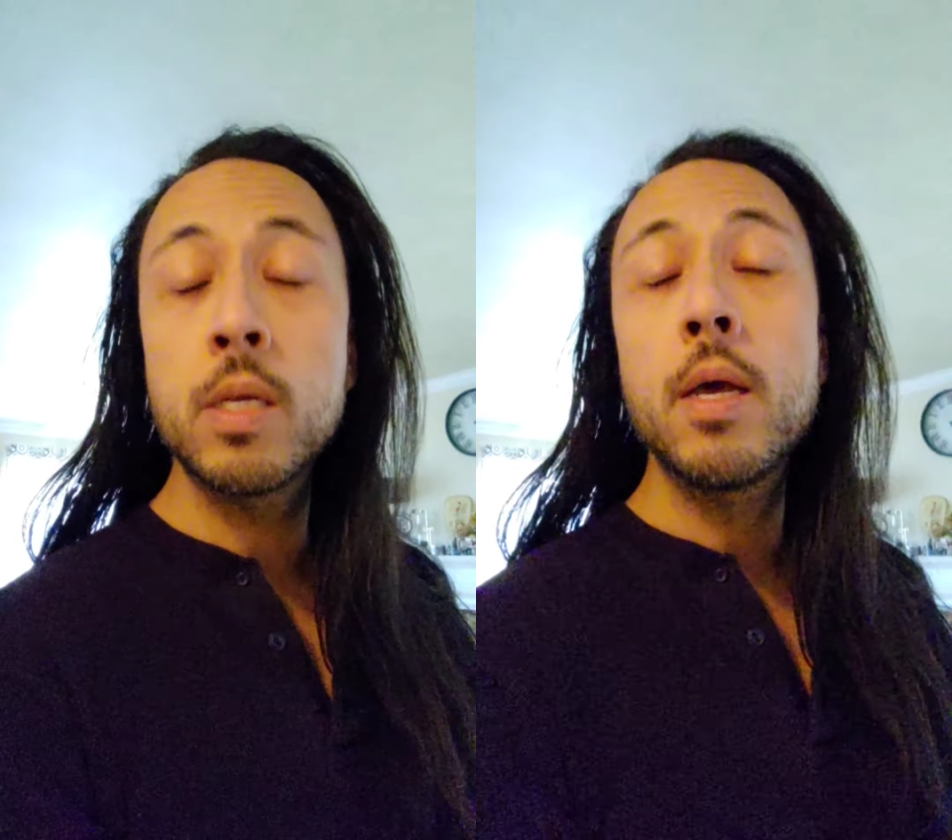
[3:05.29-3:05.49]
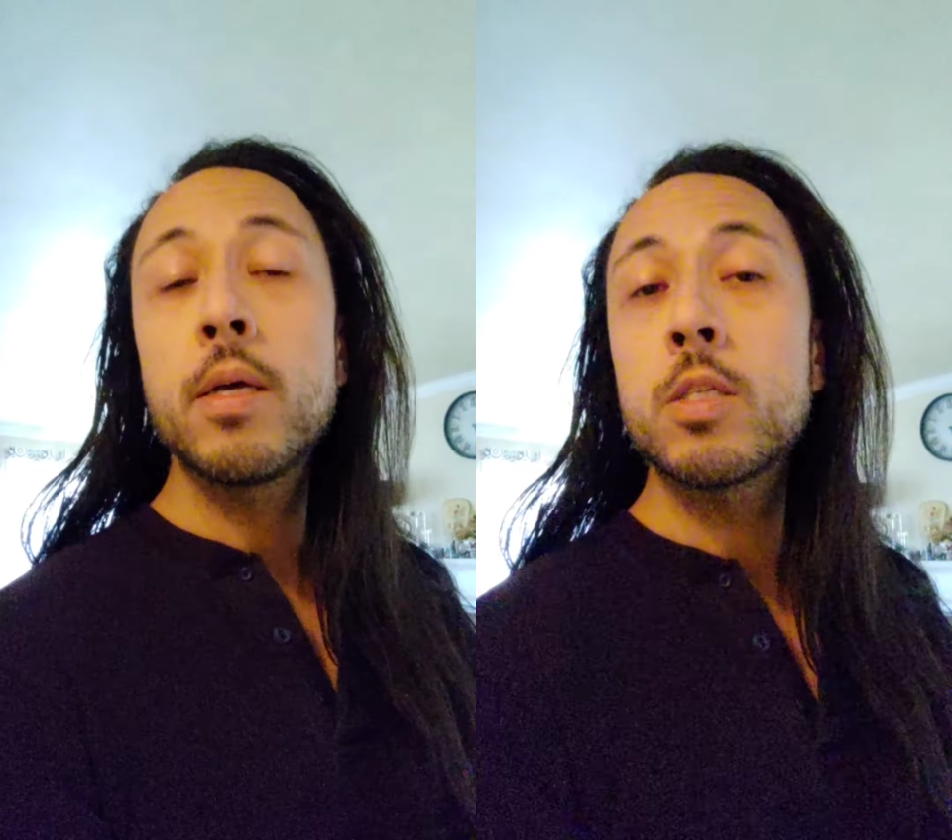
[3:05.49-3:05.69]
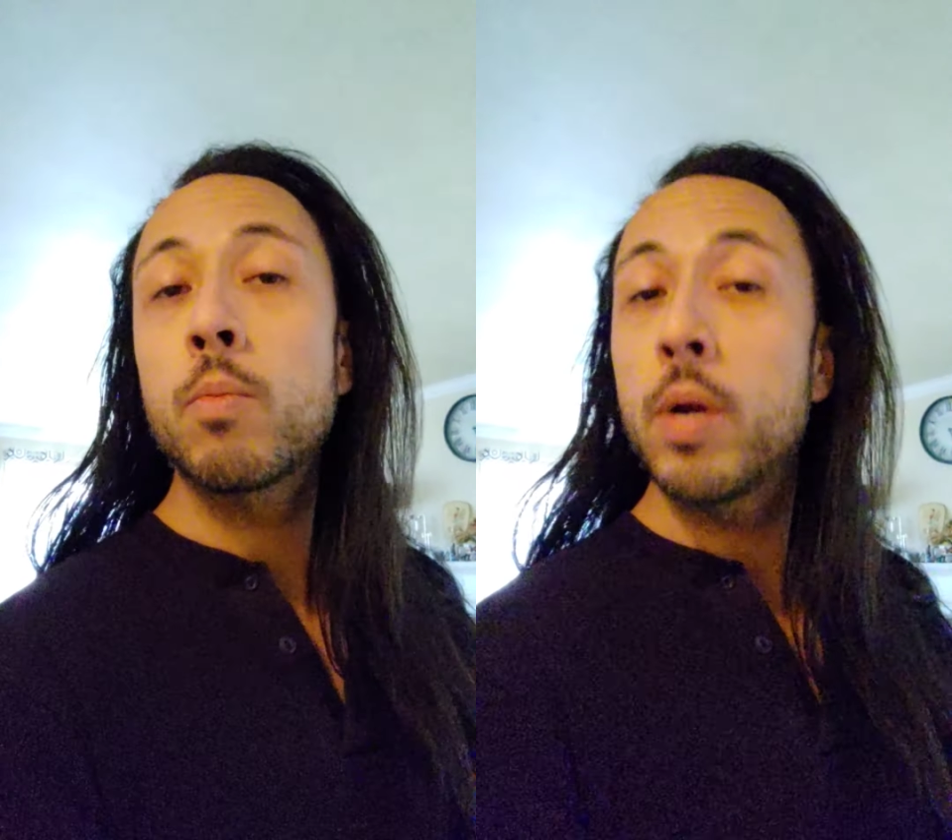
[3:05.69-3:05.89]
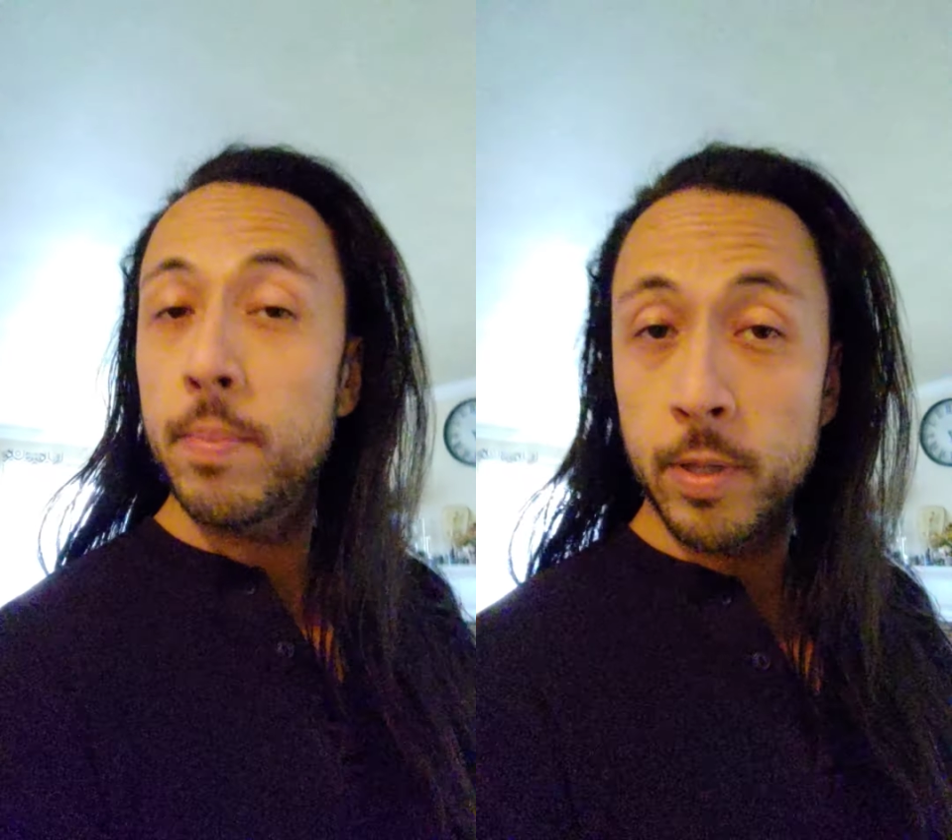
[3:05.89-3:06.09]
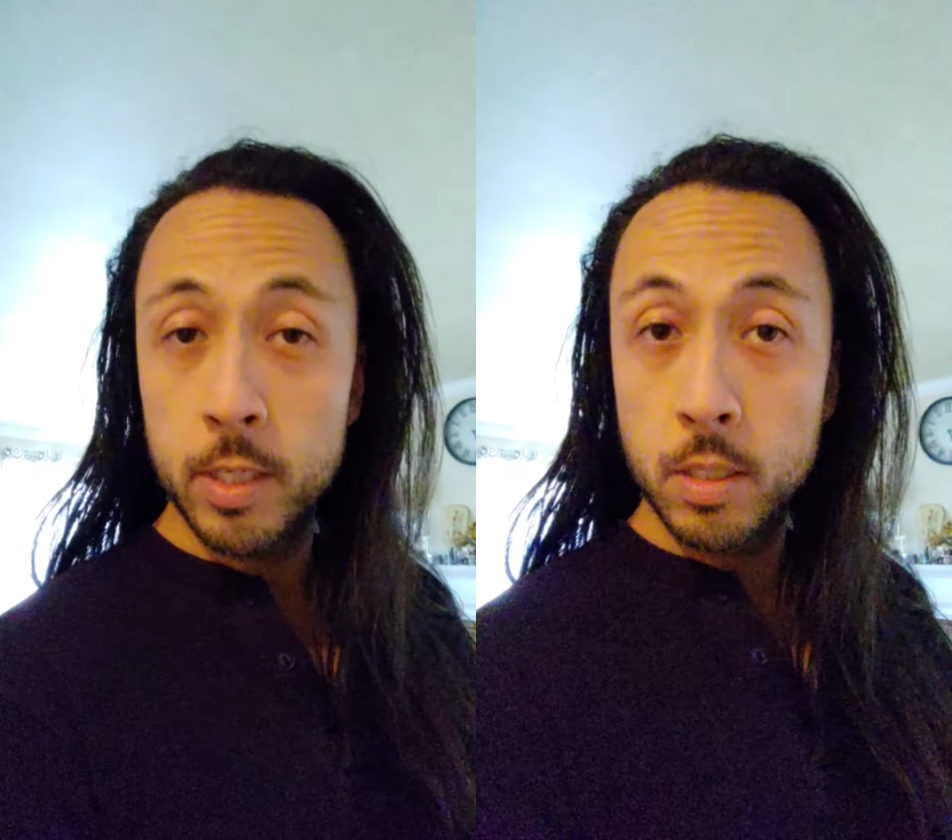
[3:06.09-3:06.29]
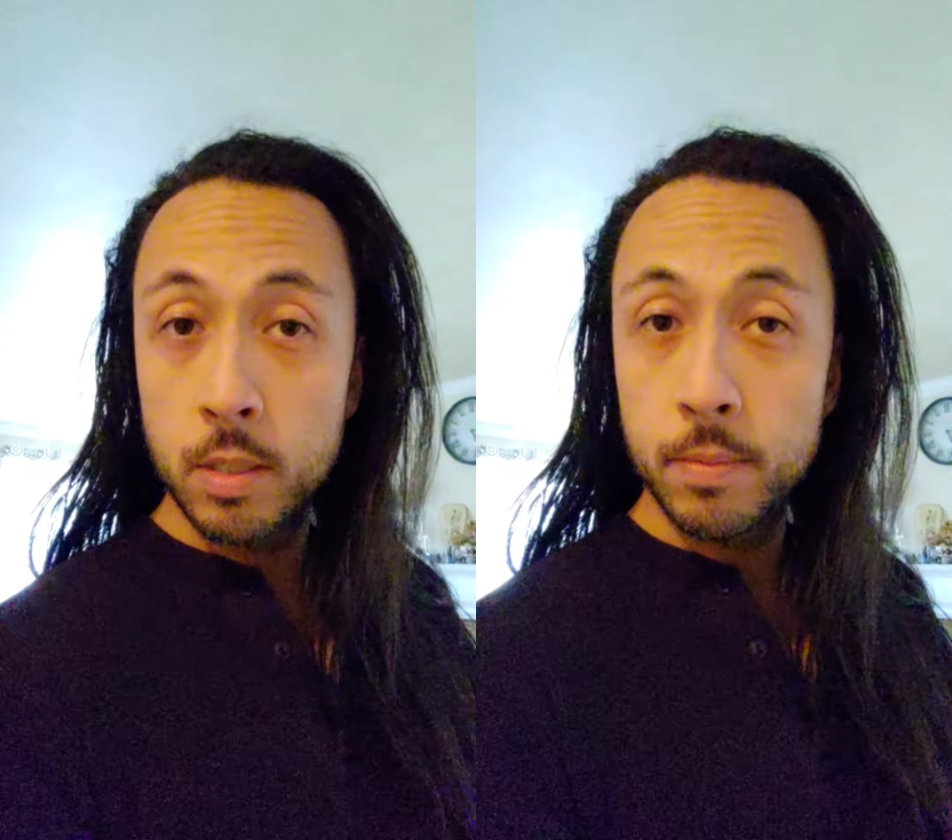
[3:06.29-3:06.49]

So pretty please